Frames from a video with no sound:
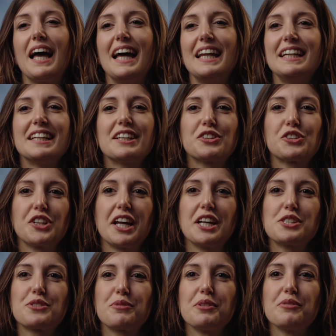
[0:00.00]
And in
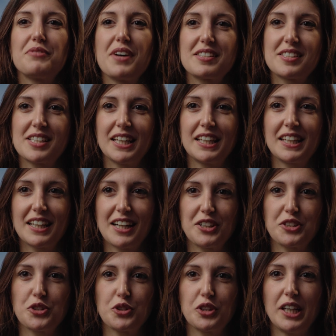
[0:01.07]
exchange for investing in the
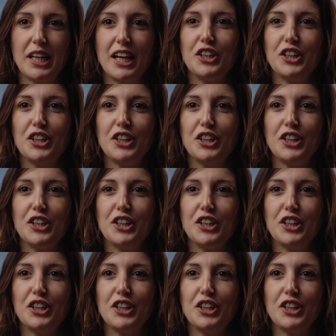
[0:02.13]
country,